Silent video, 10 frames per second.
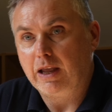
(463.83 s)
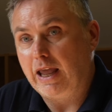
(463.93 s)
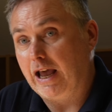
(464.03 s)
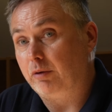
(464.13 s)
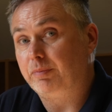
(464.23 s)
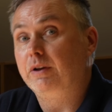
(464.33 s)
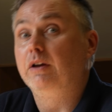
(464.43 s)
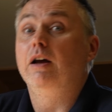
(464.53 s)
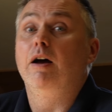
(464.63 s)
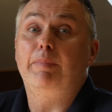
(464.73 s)
help
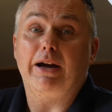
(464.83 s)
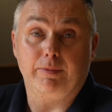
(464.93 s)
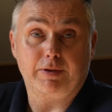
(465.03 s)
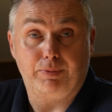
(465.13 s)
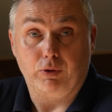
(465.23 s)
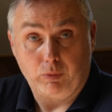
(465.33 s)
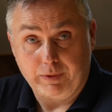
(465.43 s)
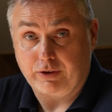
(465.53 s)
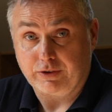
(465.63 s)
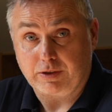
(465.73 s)
backup support
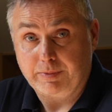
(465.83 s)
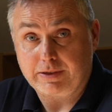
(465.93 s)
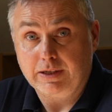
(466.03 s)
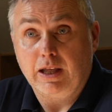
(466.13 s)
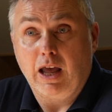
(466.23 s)
with customers.